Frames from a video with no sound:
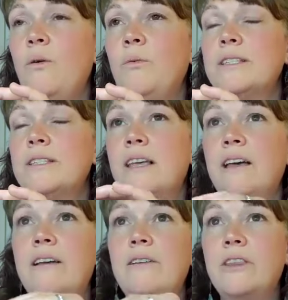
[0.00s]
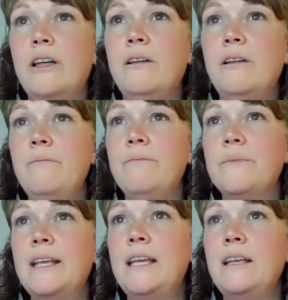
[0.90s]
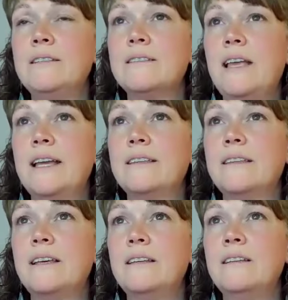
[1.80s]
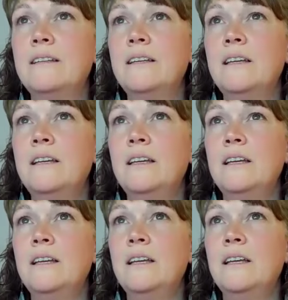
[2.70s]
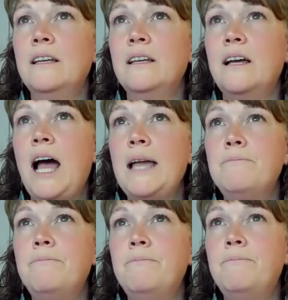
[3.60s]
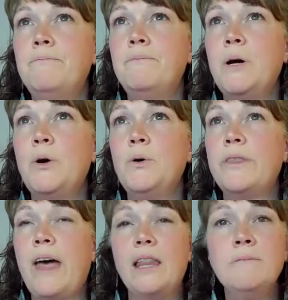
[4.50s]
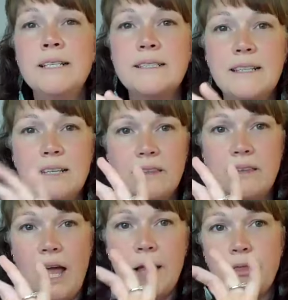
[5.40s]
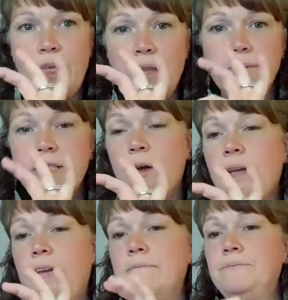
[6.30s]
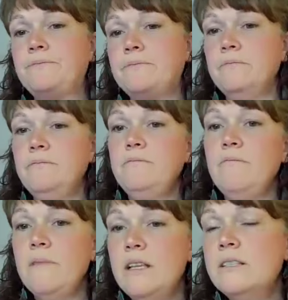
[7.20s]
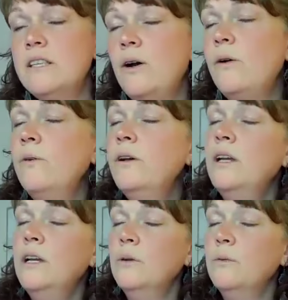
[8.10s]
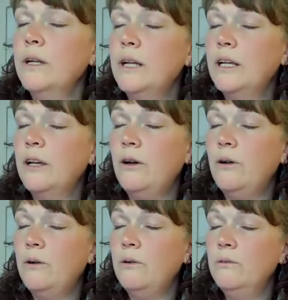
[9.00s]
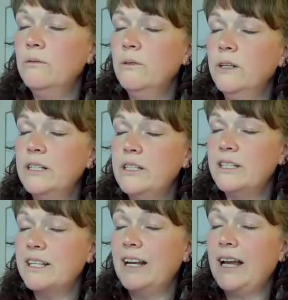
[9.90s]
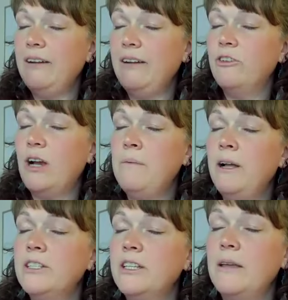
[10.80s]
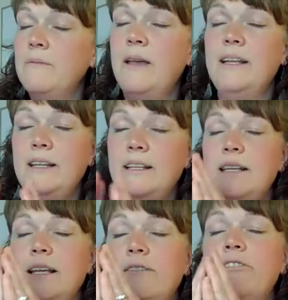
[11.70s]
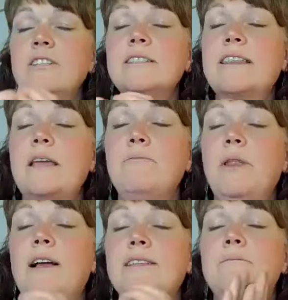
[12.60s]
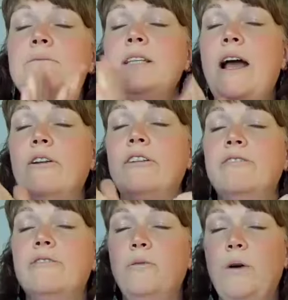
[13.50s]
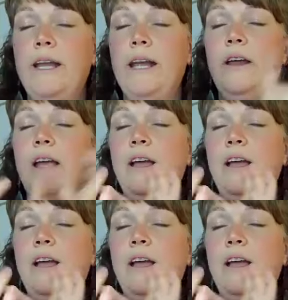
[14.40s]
what's it's like the hypothalamus? The hypothalamus? Okay. So we're just gonna kind of grab onto them, and it feels like they blossomed out of one